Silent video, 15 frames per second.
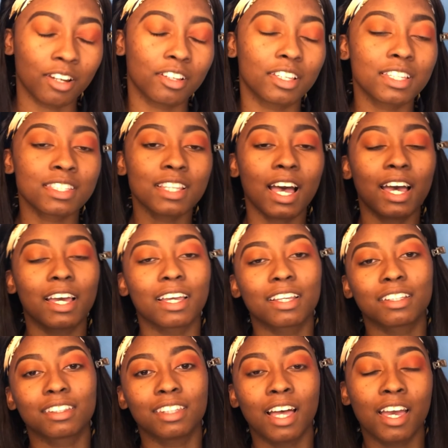it's not
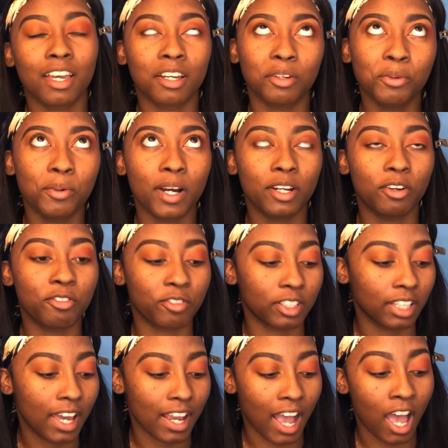like, ooh, I don't feel
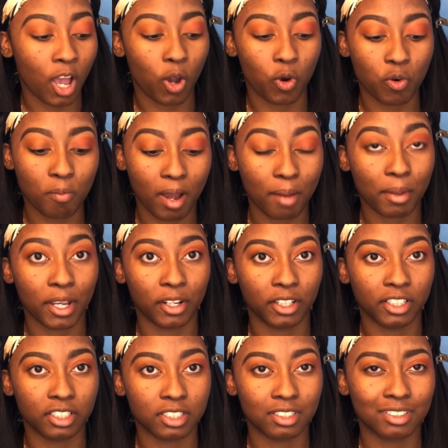like I owe my
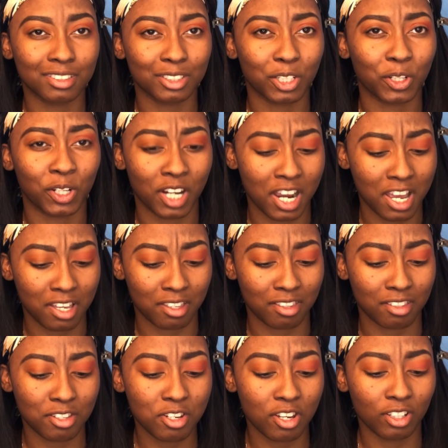parents or I,
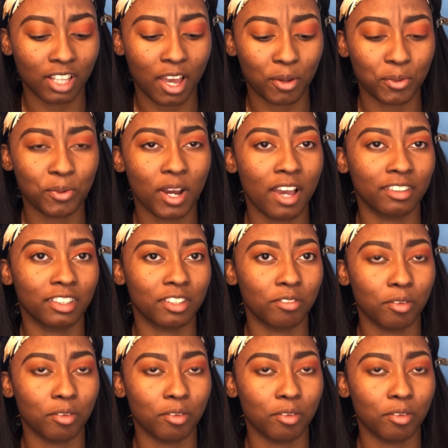you know, like, ooh, I have to give